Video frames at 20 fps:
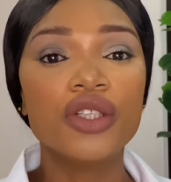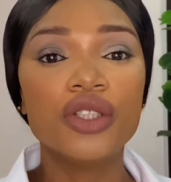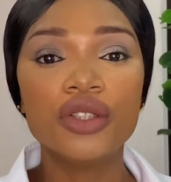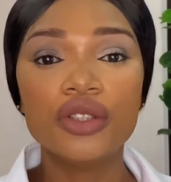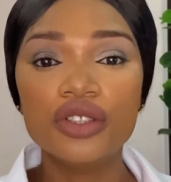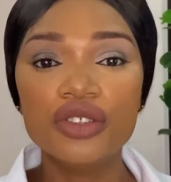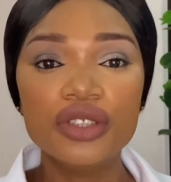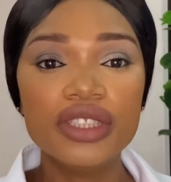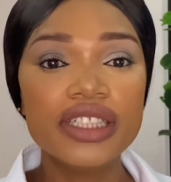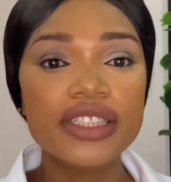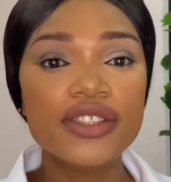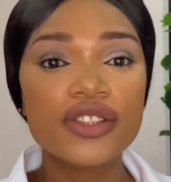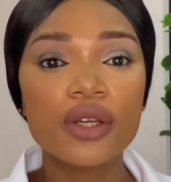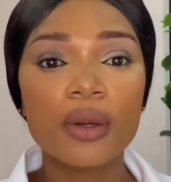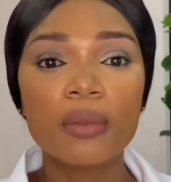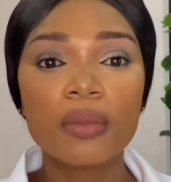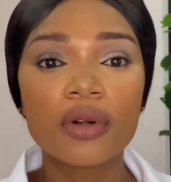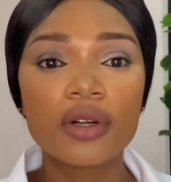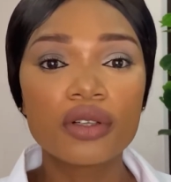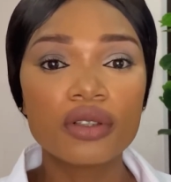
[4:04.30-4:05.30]
You need
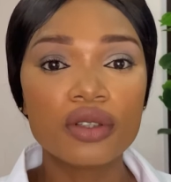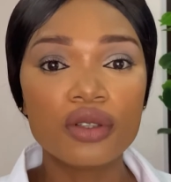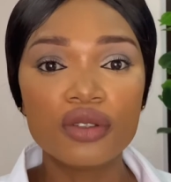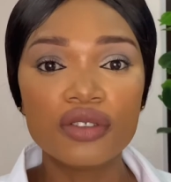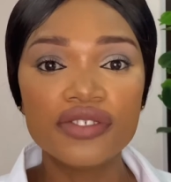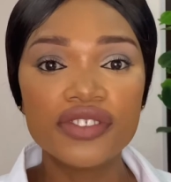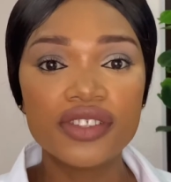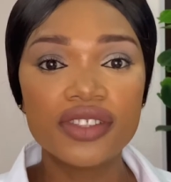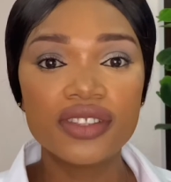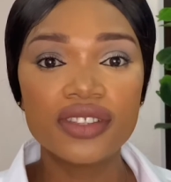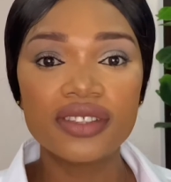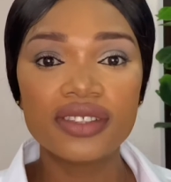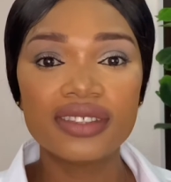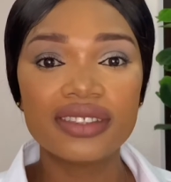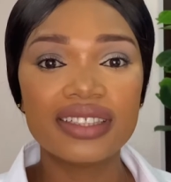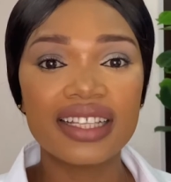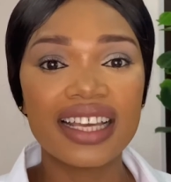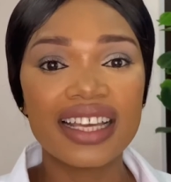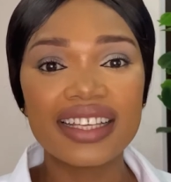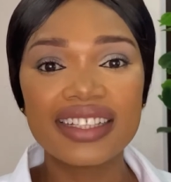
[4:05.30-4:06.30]
some cloves,
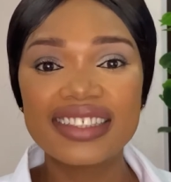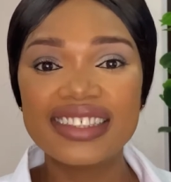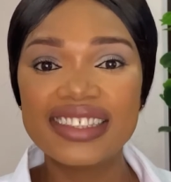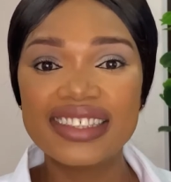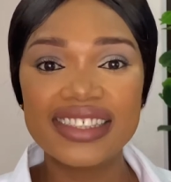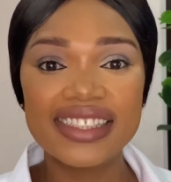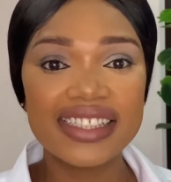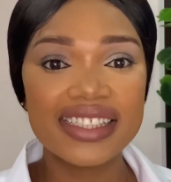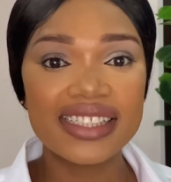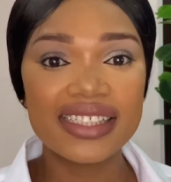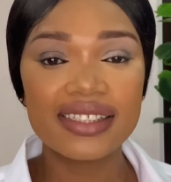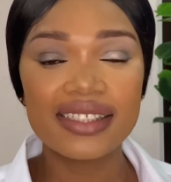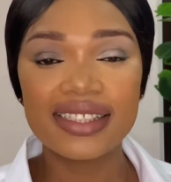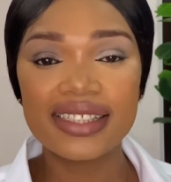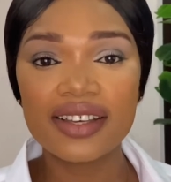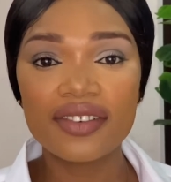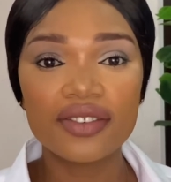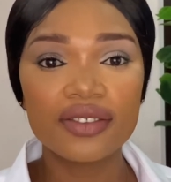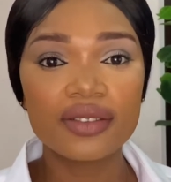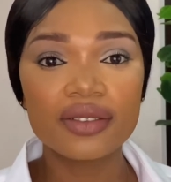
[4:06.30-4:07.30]
like
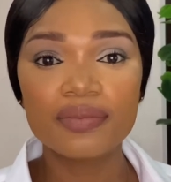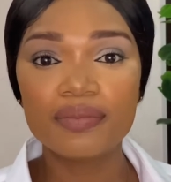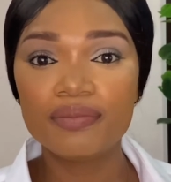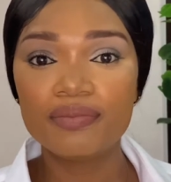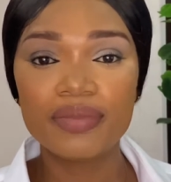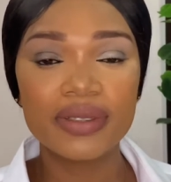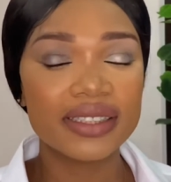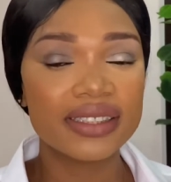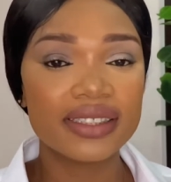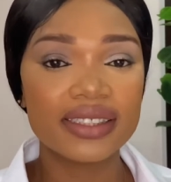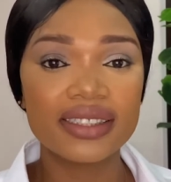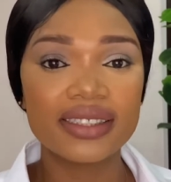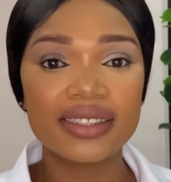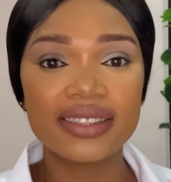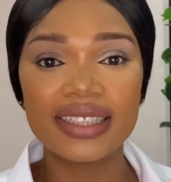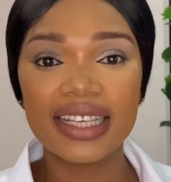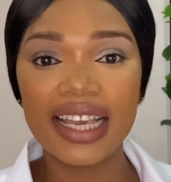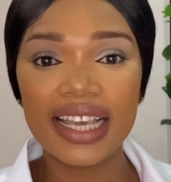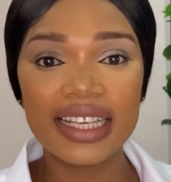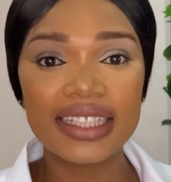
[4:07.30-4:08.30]
6-7
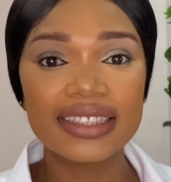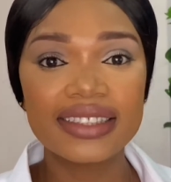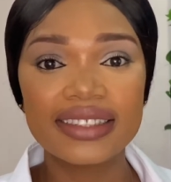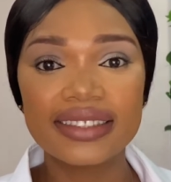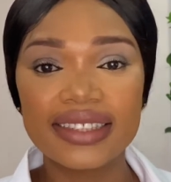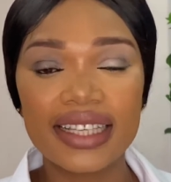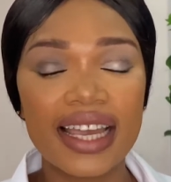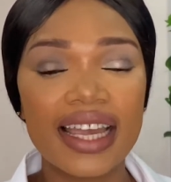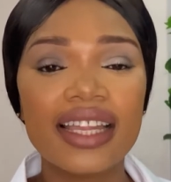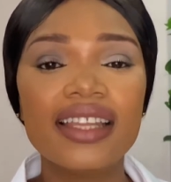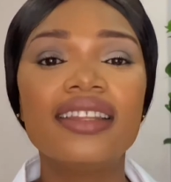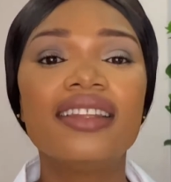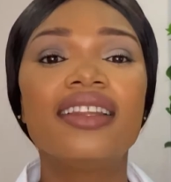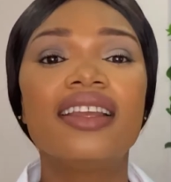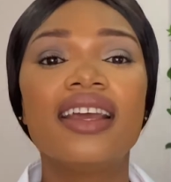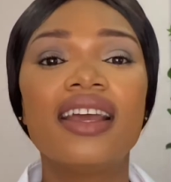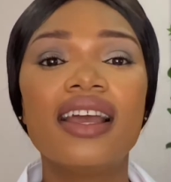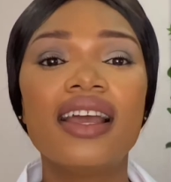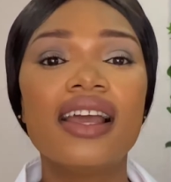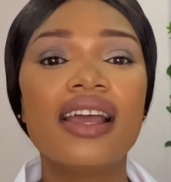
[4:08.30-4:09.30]
pieces, 8-10
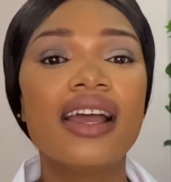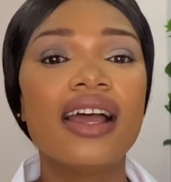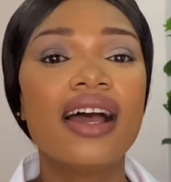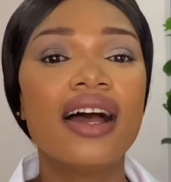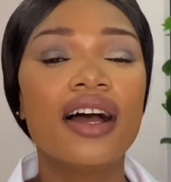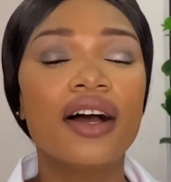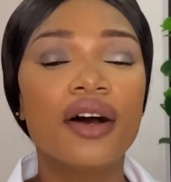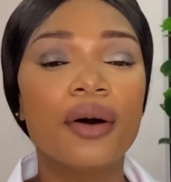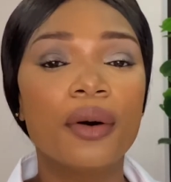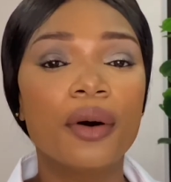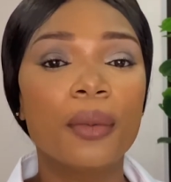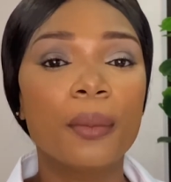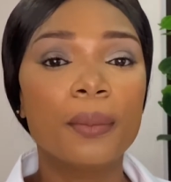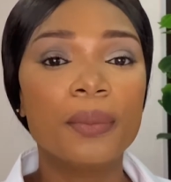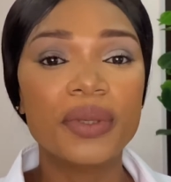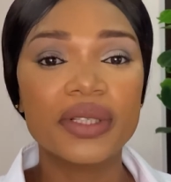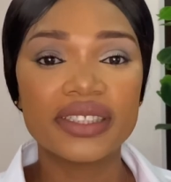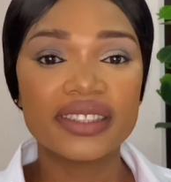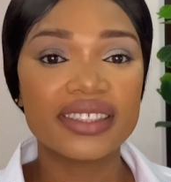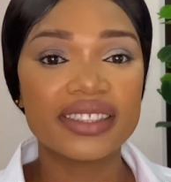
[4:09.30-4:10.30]

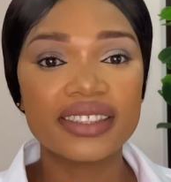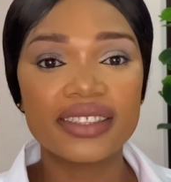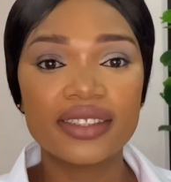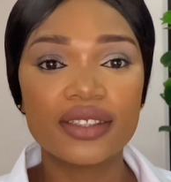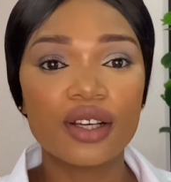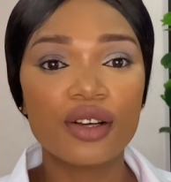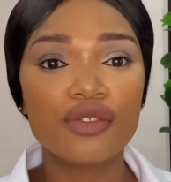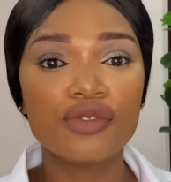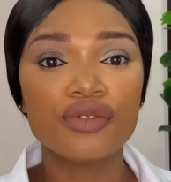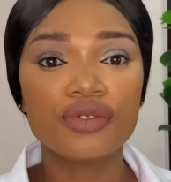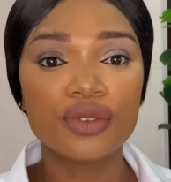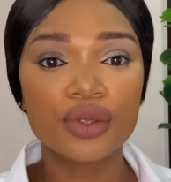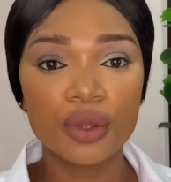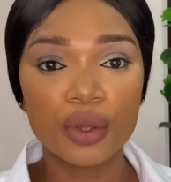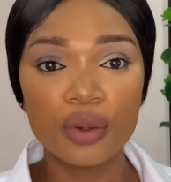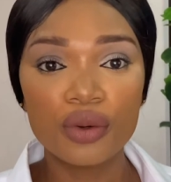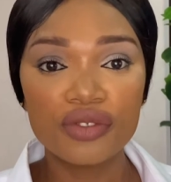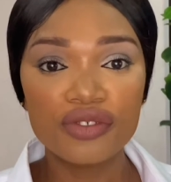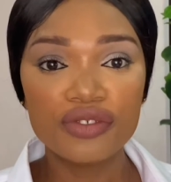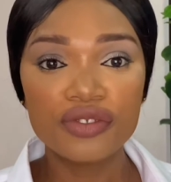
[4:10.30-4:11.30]
pieces of
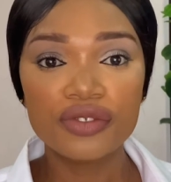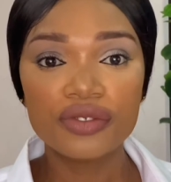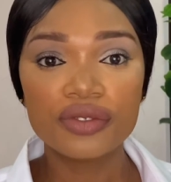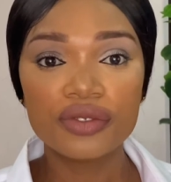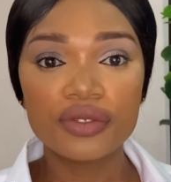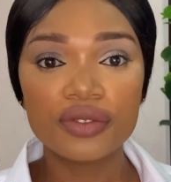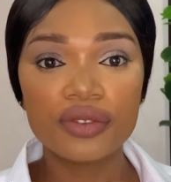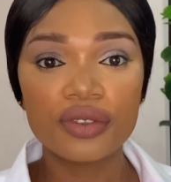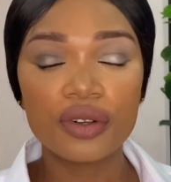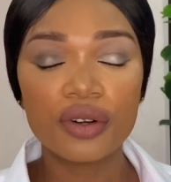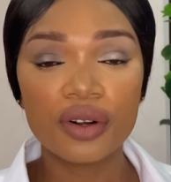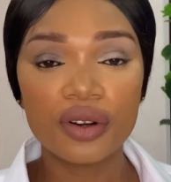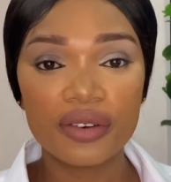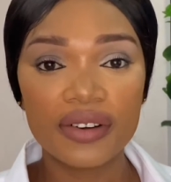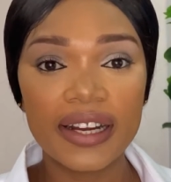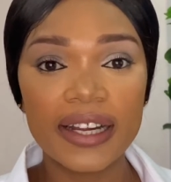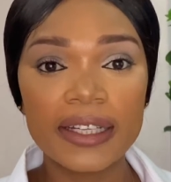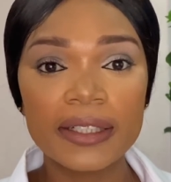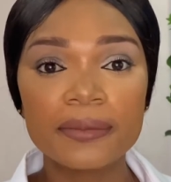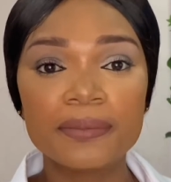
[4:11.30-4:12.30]
clove. All
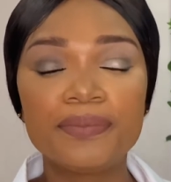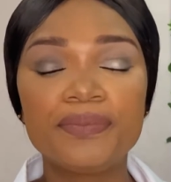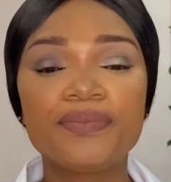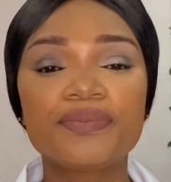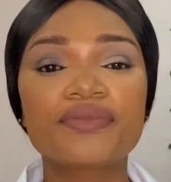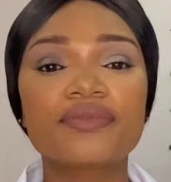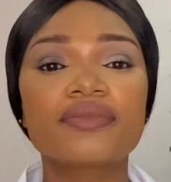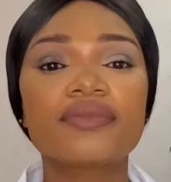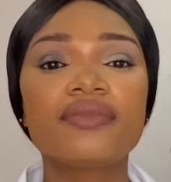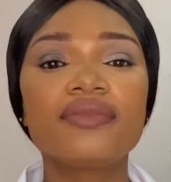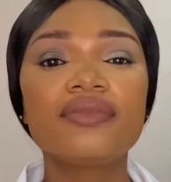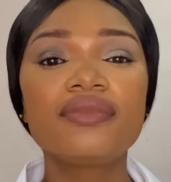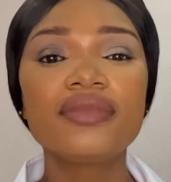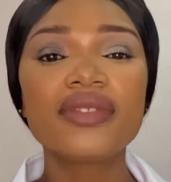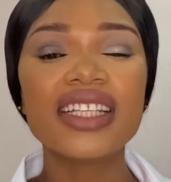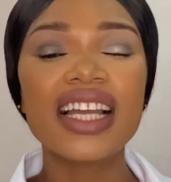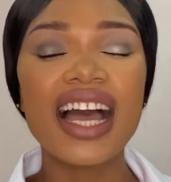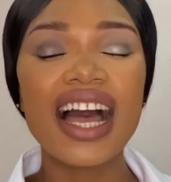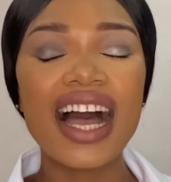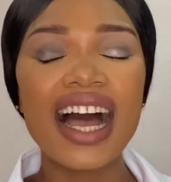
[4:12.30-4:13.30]
right,
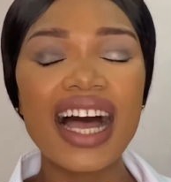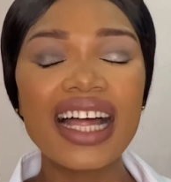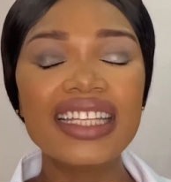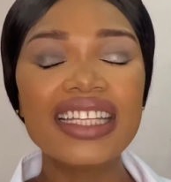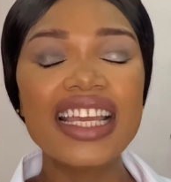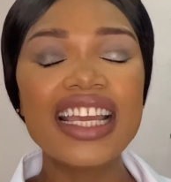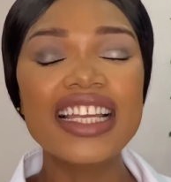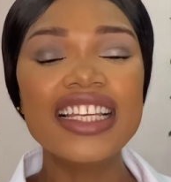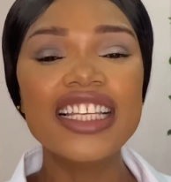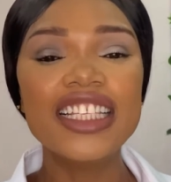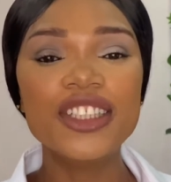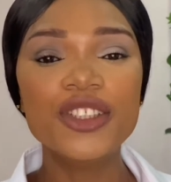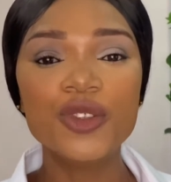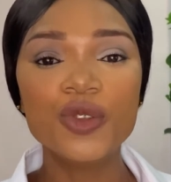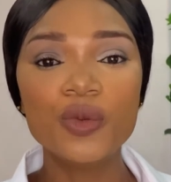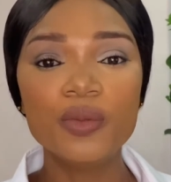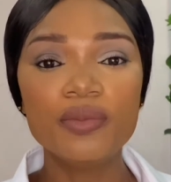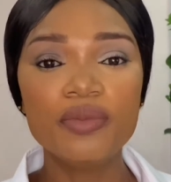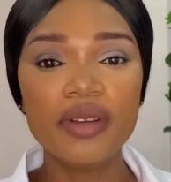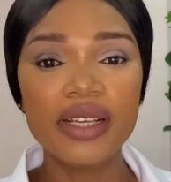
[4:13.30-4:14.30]
add a little
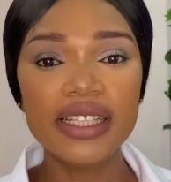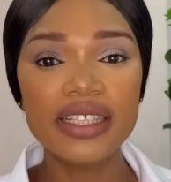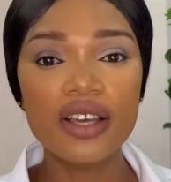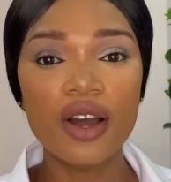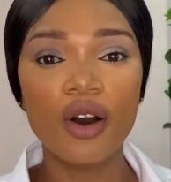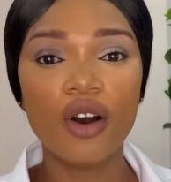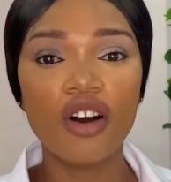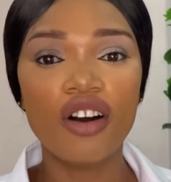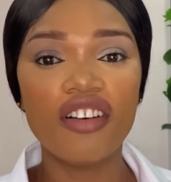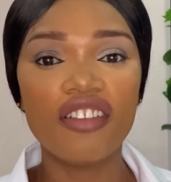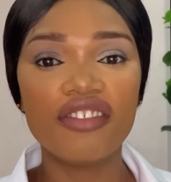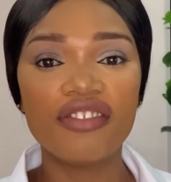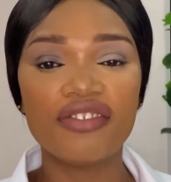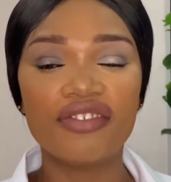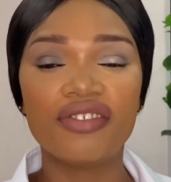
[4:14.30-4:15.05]
bit of